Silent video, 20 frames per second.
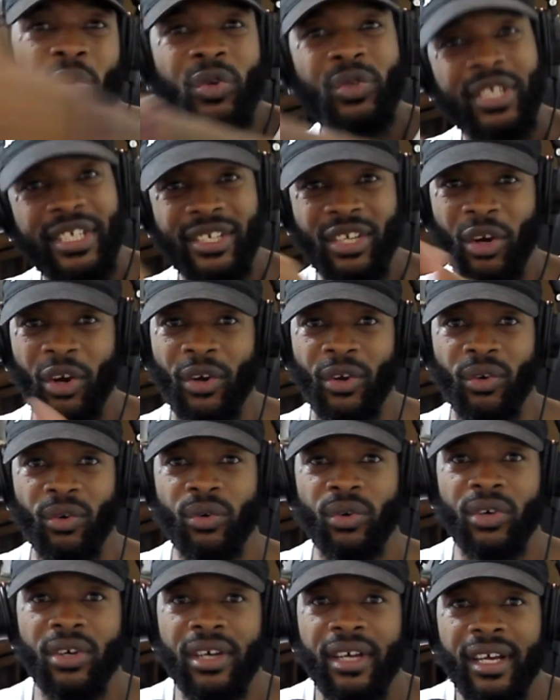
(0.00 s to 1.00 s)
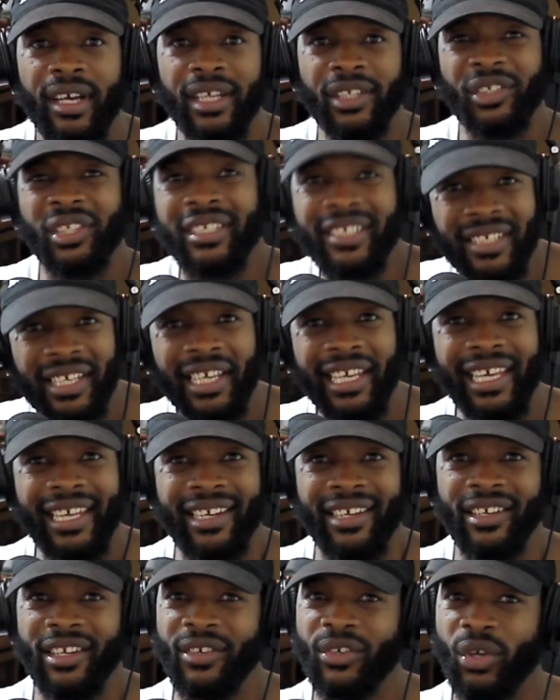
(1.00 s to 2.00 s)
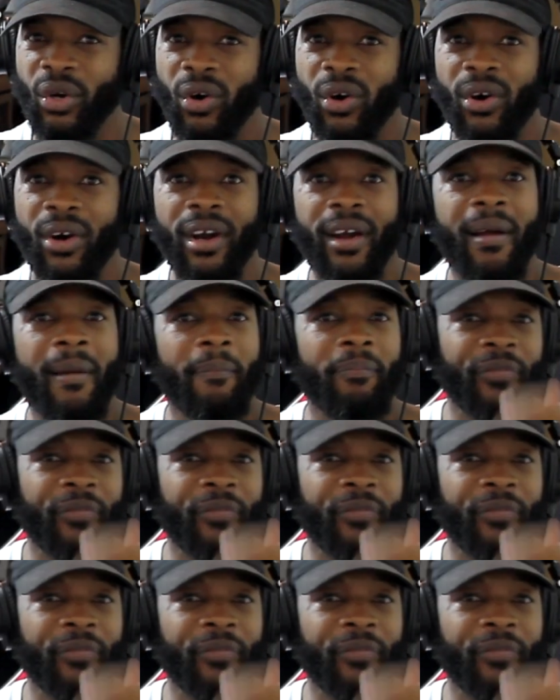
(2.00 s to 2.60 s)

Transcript: circle just to get in the door.